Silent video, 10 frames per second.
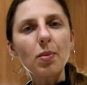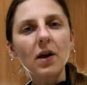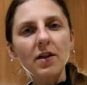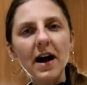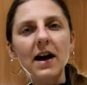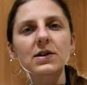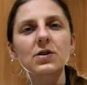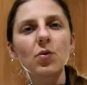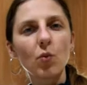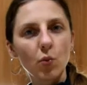that
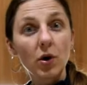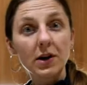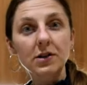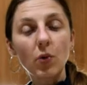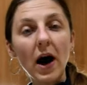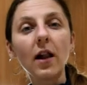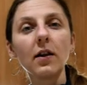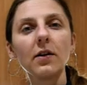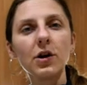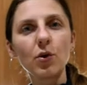works
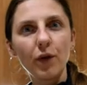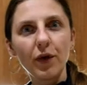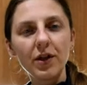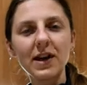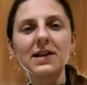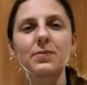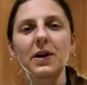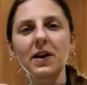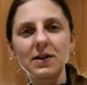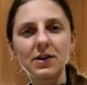well, you know, for this,
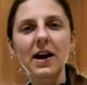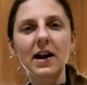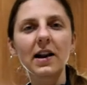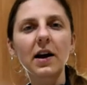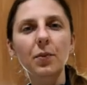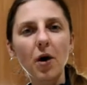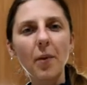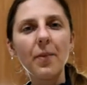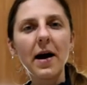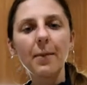because you get like
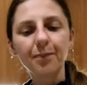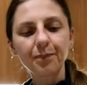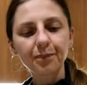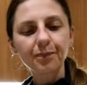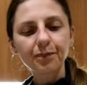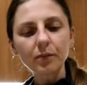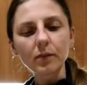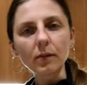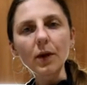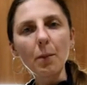proper
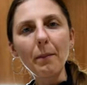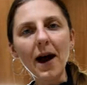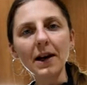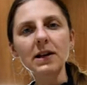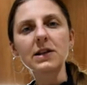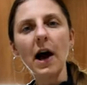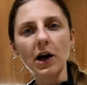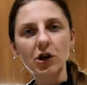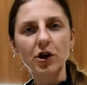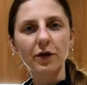bite and
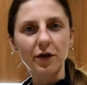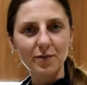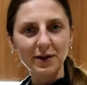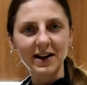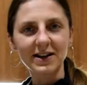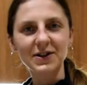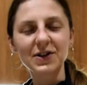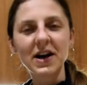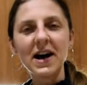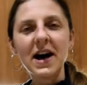texture from
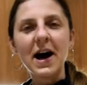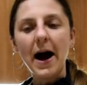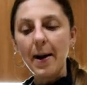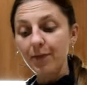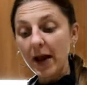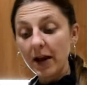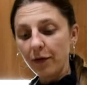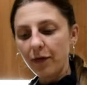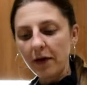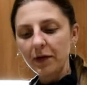these. And
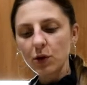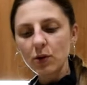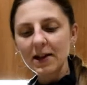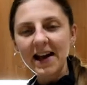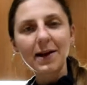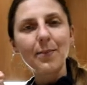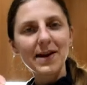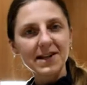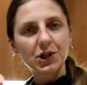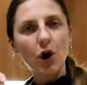if you don't like
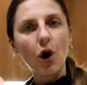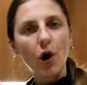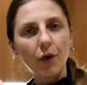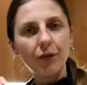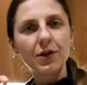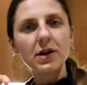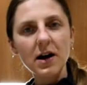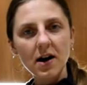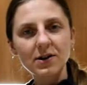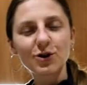bits of the
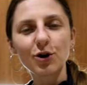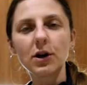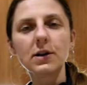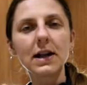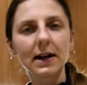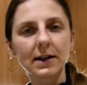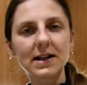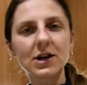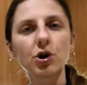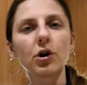nut, you could, like I
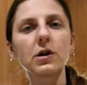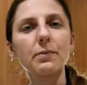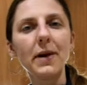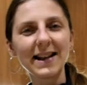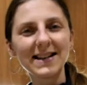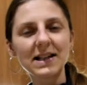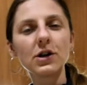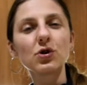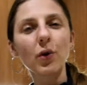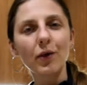said, you could mill it
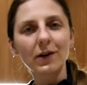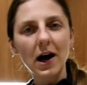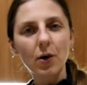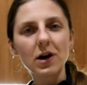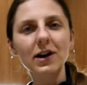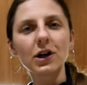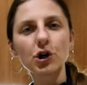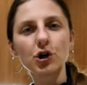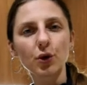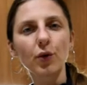into a flour,
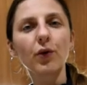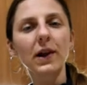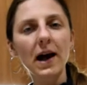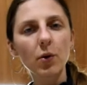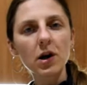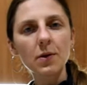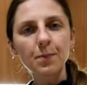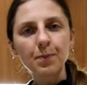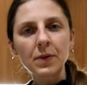cashew flour,